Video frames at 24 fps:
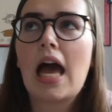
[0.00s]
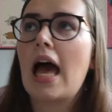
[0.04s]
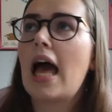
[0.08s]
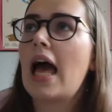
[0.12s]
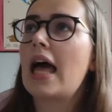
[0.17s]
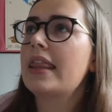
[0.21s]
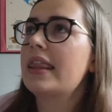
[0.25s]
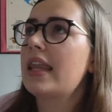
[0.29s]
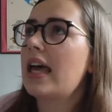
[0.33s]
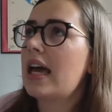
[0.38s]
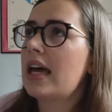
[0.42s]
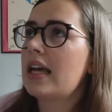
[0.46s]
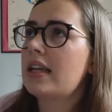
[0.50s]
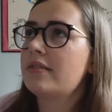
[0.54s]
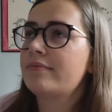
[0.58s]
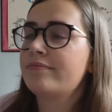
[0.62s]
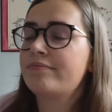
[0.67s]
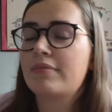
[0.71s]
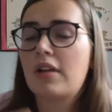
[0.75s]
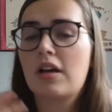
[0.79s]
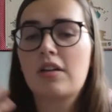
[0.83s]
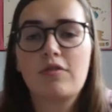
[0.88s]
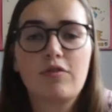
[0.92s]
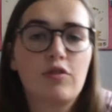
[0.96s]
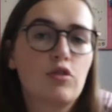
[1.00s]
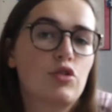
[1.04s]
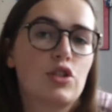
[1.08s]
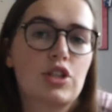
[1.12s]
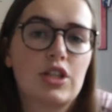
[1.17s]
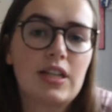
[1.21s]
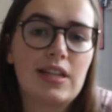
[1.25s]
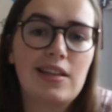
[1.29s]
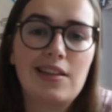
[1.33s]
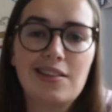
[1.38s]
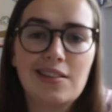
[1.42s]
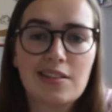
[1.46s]
And then,
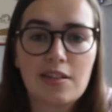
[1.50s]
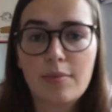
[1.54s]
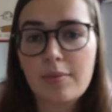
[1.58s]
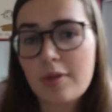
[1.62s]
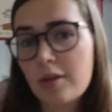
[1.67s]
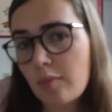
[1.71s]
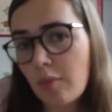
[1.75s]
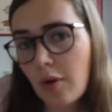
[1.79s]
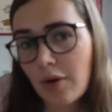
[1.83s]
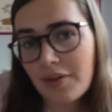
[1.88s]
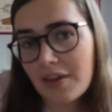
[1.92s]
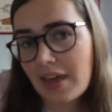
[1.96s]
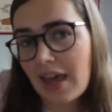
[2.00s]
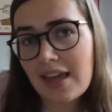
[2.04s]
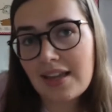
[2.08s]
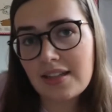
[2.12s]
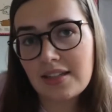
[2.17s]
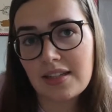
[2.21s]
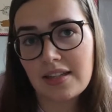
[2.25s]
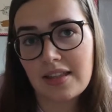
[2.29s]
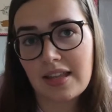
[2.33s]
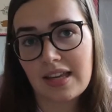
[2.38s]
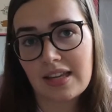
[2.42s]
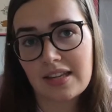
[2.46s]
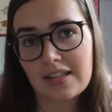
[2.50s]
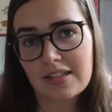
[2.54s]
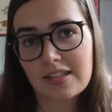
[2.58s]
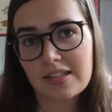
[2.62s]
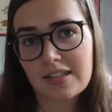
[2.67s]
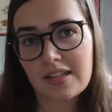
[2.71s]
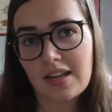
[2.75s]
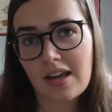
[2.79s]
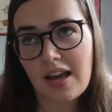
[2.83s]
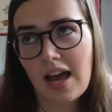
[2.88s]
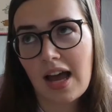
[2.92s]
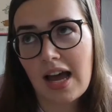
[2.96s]
unfortunately, some of them won't get into
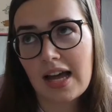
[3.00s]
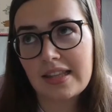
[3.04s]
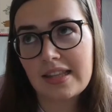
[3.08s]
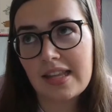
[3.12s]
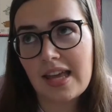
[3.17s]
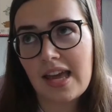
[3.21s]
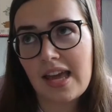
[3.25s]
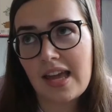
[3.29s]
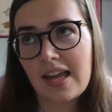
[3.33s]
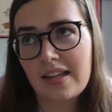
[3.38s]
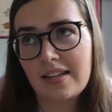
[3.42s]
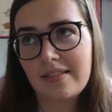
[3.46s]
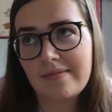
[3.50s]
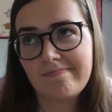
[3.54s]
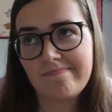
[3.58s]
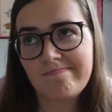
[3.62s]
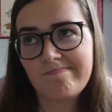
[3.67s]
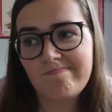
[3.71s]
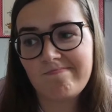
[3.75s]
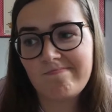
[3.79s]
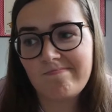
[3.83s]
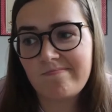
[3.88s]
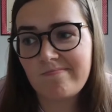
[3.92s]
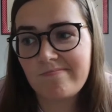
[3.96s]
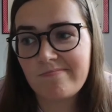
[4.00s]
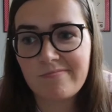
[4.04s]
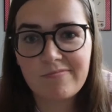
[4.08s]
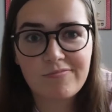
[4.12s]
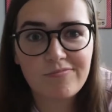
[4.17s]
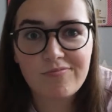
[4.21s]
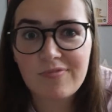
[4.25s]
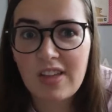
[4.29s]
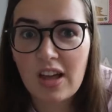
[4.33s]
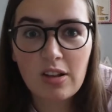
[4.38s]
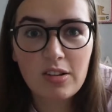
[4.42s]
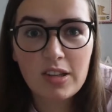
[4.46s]
things. And then
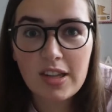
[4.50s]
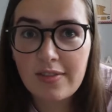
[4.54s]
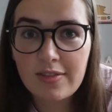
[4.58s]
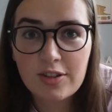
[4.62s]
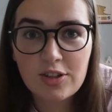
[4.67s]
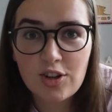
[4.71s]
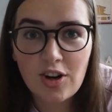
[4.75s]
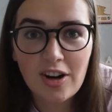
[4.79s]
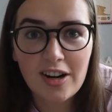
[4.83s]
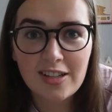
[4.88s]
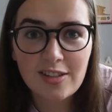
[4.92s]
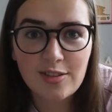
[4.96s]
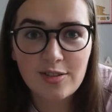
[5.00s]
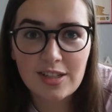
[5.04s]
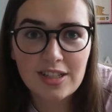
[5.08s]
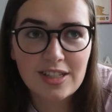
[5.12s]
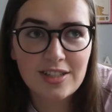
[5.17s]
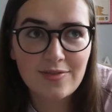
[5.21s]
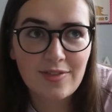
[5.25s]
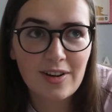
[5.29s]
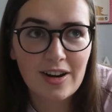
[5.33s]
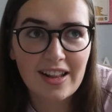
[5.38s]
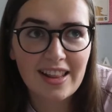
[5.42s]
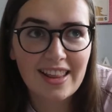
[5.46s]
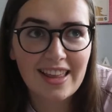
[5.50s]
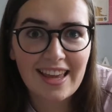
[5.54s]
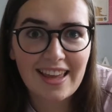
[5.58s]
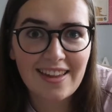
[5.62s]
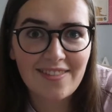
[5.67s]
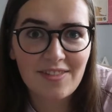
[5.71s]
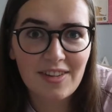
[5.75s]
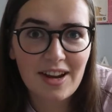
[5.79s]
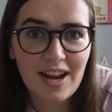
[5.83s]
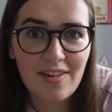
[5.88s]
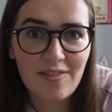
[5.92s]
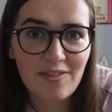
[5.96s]
they'll never try to audition for anything
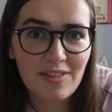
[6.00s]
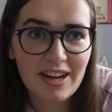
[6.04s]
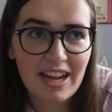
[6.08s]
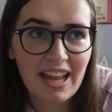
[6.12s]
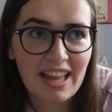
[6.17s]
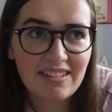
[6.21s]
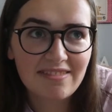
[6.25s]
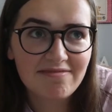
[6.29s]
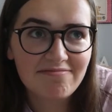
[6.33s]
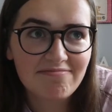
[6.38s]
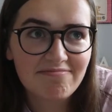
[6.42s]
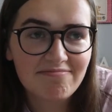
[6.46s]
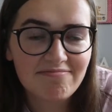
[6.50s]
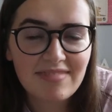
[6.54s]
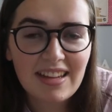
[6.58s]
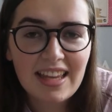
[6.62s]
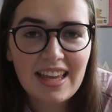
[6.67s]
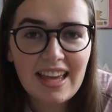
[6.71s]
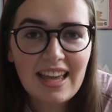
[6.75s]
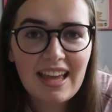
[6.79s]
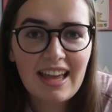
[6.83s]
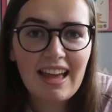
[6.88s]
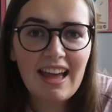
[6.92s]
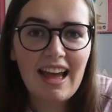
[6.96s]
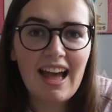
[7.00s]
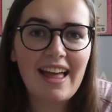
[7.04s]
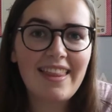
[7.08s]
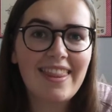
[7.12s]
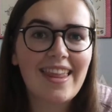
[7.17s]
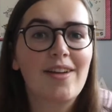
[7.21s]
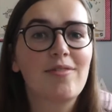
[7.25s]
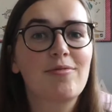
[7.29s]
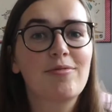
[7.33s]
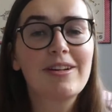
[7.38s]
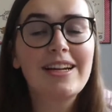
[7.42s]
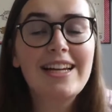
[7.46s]
ever, ever again. And
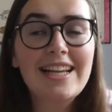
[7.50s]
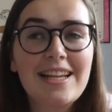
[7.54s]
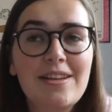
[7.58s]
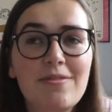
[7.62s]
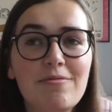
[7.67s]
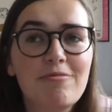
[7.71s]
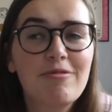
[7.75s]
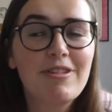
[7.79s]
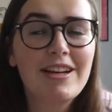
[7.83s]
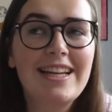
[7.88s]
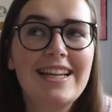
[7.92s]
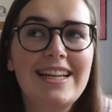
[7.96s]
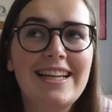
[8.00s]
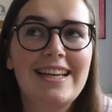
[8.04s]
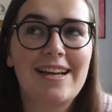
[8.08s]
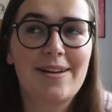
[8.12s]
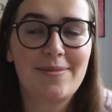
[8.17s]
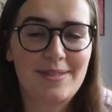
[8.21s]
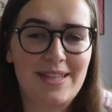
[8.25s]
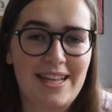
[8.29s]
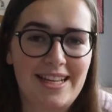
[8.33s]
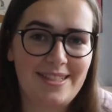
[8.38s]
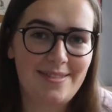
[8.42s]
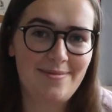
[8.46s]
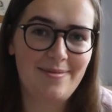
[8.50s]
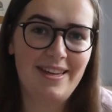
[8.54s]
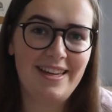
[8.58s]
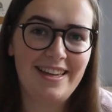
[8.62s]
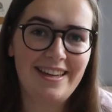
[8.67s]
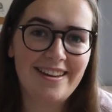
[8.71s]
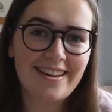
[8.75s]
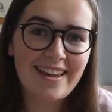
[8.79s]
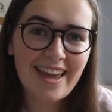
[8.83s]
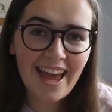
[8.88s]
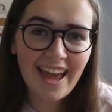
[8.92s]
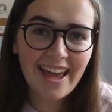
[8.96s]
that really, really upsets me,
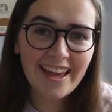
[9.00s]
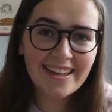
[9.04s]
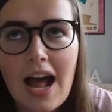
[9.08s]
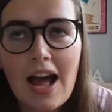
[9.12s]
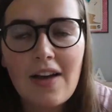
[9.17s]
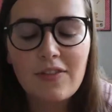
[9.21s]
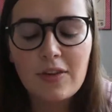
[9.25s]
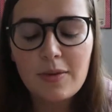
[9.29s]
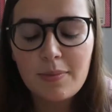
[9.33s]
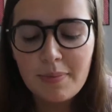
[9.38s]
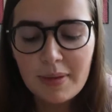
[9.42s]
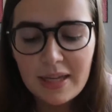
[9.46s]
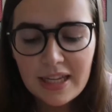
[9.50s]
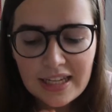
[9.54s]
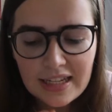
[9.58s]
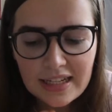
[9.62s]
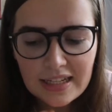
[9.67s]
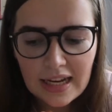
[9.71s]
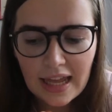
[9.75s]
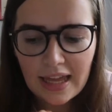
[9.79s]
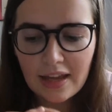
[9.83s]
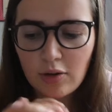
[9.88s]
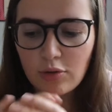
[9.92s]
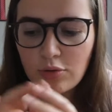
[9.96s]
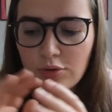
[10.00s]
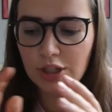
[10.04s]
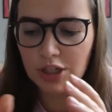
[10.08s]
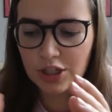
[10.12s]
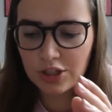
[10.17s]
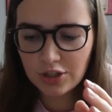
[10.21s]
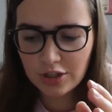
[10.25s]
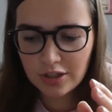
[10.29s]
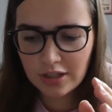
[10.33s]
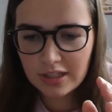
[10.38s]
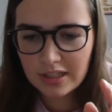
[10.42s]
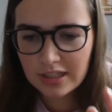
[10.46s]
okay? Having been in like
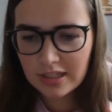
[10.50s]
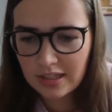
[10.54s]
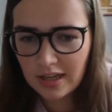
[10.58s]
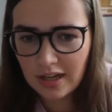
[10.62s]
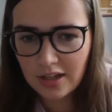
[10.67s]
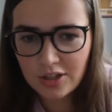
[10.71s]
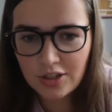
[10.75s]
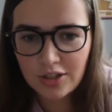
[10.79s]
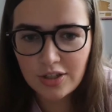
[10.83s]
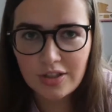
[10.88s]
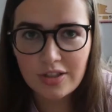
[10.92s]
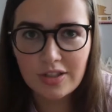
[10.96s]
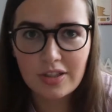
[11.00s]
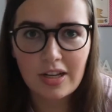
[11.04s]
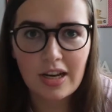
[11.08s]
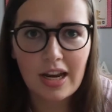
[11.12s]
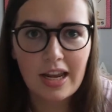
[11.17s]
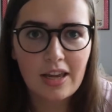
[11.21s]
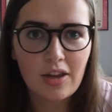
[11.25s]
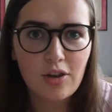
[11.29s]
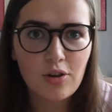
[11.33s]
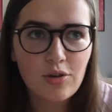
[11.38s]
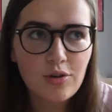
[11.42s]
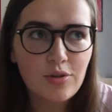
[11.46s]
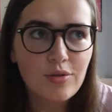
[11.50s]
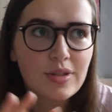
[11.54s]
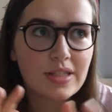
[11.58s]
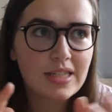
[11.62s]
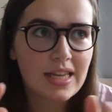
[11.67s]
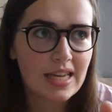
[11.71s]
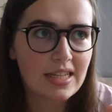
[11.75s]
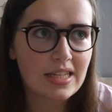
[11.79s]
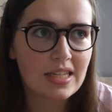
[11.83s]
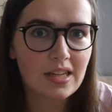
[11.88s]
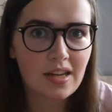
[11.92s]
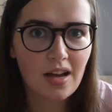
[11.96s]
audition discussions on like who's
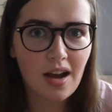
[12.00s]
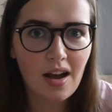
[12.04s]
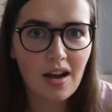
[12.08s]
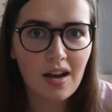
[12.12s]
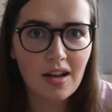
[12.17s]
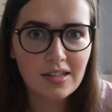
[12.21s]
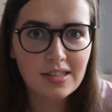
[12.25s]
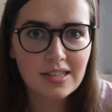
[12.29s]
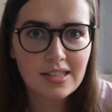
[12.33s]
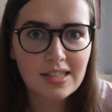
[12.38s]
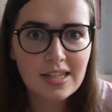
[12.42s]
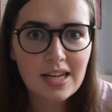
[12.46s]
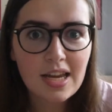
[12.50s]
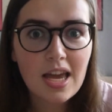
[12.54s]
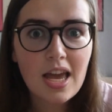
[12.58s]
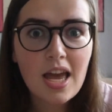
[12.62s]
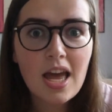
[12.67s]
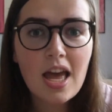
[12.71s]
getting cast,